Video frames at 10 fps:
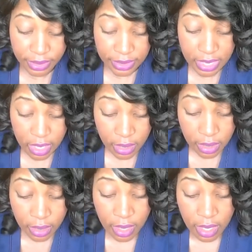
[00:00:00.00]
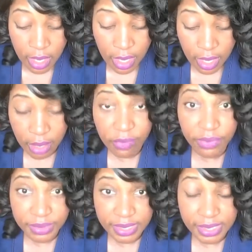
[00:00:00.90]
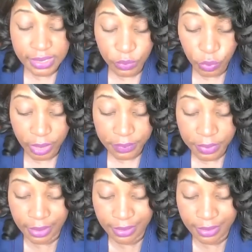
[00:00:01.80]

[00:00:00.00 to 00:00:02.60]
this doll from season 1.